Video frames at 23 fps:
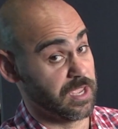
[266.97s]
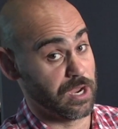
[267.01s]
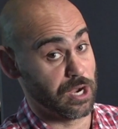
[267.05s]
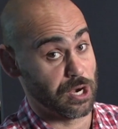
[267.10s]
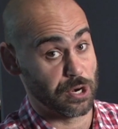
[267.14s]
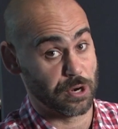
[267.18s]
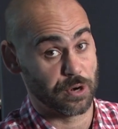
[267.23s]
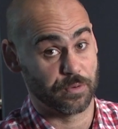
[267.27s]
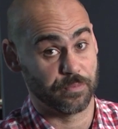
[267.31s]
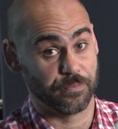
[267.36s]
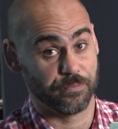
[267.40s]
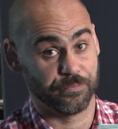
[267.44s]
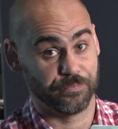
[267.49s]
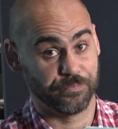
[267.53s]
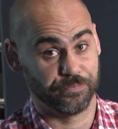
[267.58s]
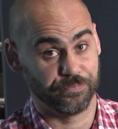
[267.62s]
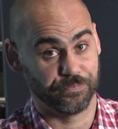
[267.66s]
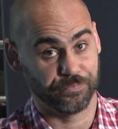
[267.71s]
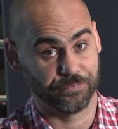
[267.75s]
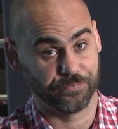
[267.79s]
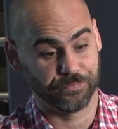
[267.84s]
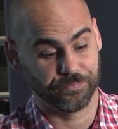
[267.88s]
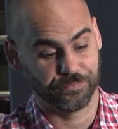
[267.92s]
air.
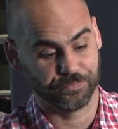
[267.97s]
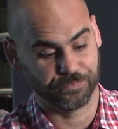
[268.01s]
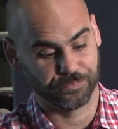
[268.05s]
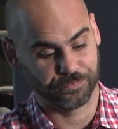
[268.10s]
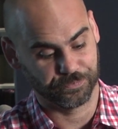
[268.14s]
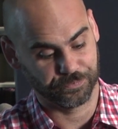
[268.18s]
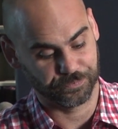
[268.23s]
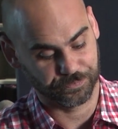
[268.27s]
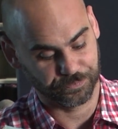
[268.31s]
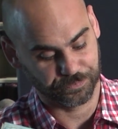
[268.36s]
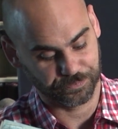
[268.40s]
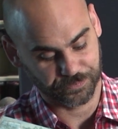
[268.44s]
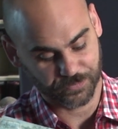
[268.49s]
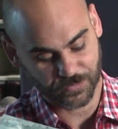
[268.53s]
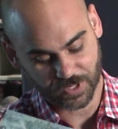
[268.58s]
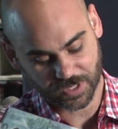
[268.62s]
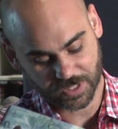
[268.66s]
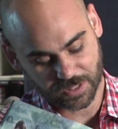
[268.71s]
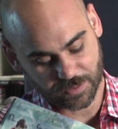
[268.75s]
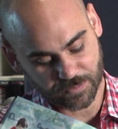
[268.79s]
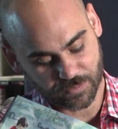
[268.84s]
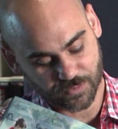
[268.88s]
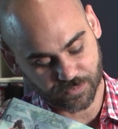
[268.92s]
Look
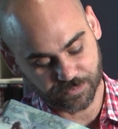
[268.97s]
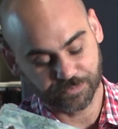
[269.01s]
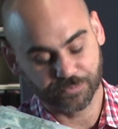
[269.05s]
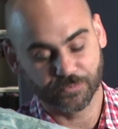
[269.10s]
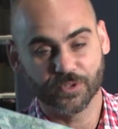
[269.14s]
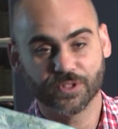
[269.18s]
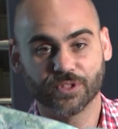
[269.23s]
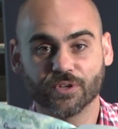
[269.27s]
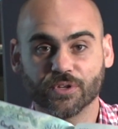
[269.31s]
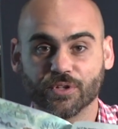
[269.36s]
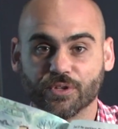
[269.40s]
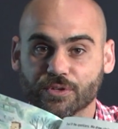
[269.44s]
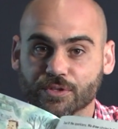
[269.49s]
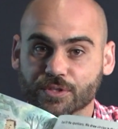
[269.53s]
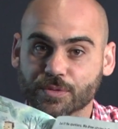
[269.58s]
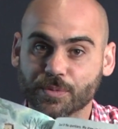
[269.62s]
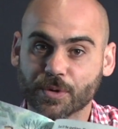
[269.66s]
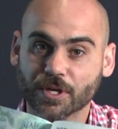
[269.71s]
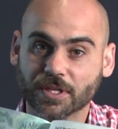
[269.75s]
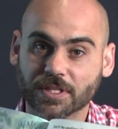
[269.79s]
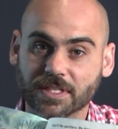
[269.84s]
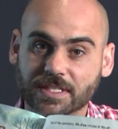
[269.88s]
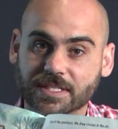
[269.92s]
at them with their little
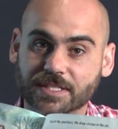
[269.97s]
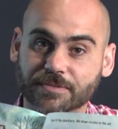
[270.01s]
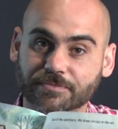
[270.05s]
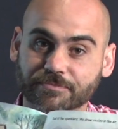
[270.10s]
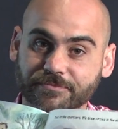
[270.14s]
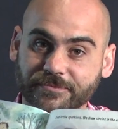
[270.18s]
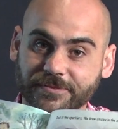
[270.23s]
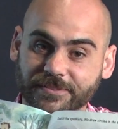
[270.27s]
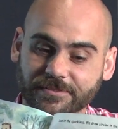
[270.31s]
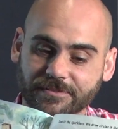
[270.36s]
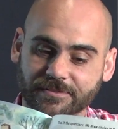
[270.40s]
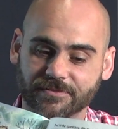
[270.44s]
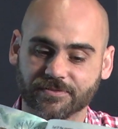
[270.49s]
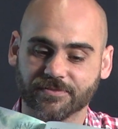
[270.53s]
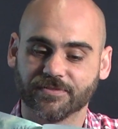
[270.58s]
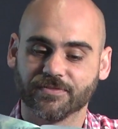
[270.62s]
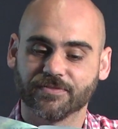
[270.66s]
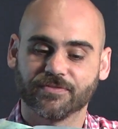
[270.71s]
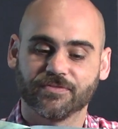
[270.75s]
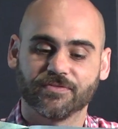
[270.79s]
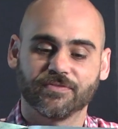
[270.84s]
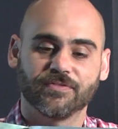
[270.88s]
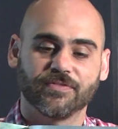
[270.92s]
sparklets.
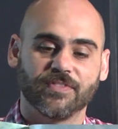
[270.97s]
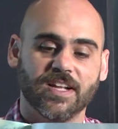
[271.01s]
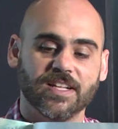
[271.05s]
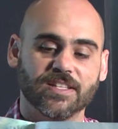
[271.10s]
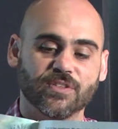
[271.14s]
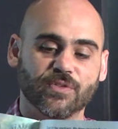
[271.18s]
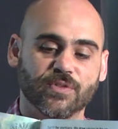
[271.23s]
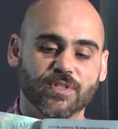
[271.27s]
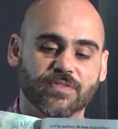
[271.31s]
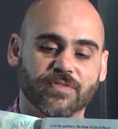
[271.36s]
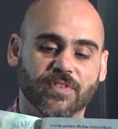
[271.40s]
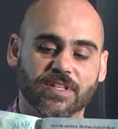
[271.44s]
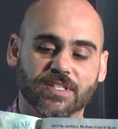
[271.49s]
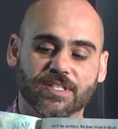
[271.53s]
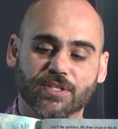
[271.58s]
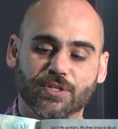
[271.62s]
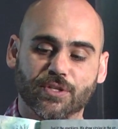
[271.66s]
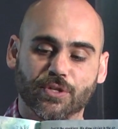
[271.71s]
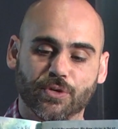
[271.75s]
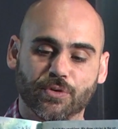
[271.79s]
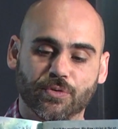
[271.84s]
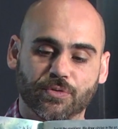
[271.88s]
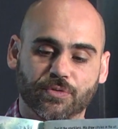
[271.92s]
That's always fun to
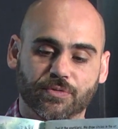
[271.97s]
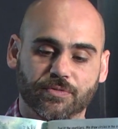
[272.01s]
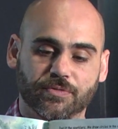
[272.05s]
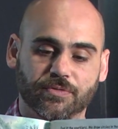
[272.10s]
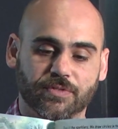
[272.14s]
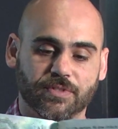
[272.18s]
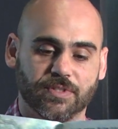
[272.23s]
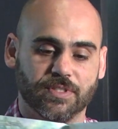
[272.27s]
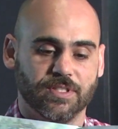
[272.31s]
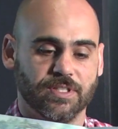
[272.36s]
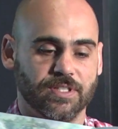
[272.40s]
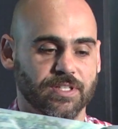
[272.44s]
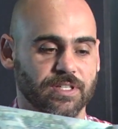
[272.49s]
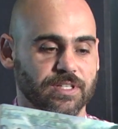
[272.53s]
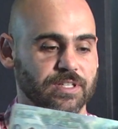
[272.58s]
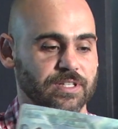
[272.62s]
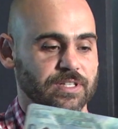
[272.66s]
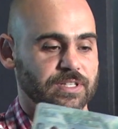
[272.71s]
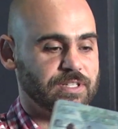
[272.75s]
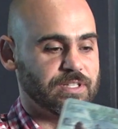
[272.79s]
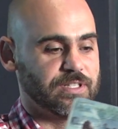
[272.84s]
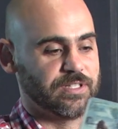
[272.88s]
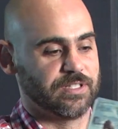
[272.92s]
do.
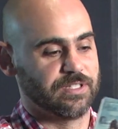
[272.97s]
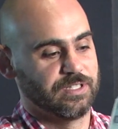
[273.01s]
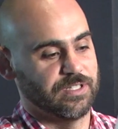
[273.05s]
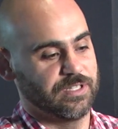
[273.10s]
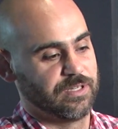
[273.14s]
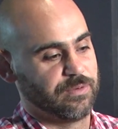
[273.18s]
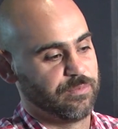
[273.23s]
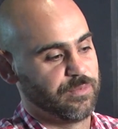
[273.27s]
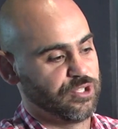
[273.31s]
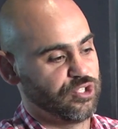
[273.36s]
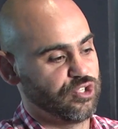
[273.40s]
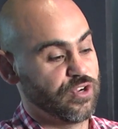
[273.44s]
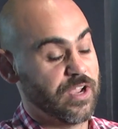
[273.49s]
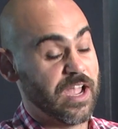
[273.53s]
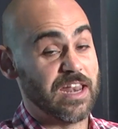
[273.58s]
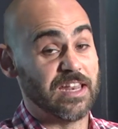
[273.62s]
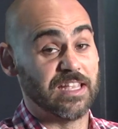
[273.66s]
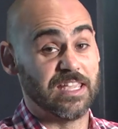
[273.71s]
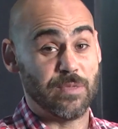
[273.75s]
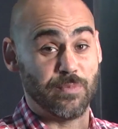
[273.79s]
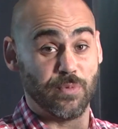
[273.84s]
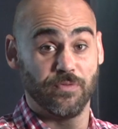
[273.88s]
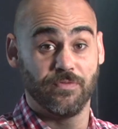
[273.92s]
But you gotta
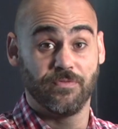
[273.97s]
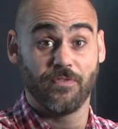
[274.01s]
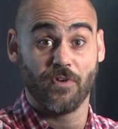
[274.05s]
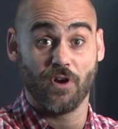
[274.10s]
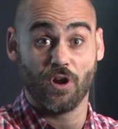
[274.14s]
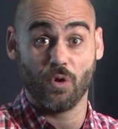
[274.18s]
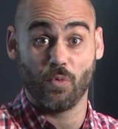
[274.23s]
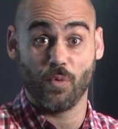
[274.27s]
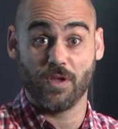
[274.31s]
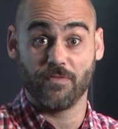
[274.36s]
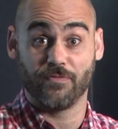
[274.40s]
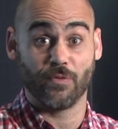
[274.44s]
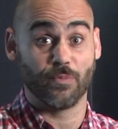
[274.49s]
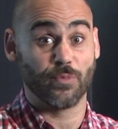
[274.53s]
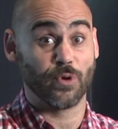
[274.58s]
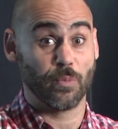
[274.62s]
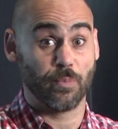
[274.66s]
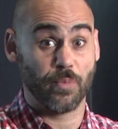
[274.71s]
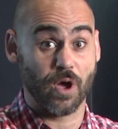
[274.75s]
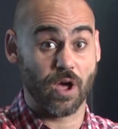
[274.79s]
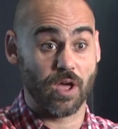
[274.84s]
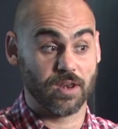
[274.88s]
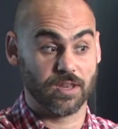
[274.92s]
keep it far away from your
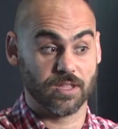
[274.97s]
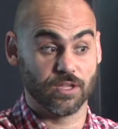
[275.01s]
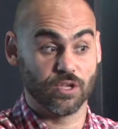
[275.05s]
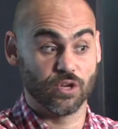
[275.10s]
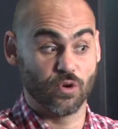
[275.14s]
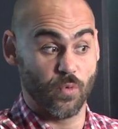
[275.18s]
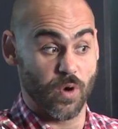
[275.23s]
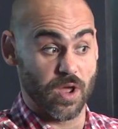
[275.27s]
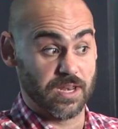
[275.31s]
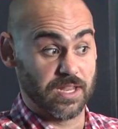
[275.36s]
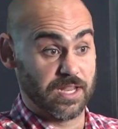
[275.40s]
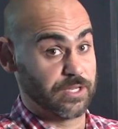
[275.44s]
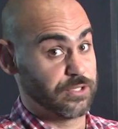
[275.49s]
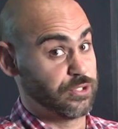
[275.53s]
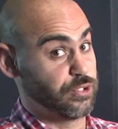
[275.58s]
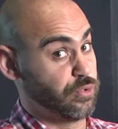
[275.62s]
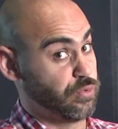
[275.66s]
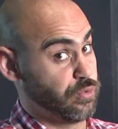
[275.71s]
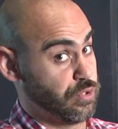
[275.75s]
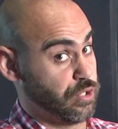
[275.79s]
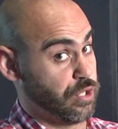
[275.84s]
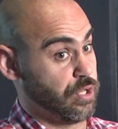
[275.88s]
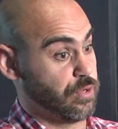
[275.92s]
body. You don't want to get
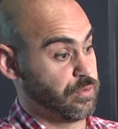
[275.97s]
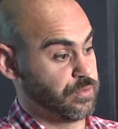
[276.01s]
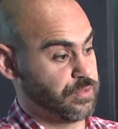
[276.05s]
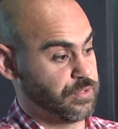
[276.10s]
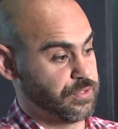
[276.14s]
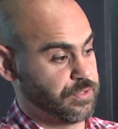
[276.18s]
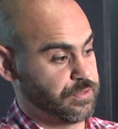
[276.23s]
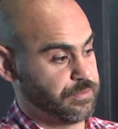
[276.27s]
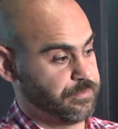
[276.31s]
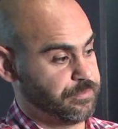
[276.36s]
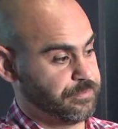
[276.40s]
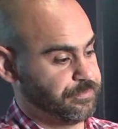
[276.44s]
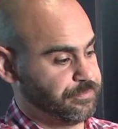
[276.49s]
too close.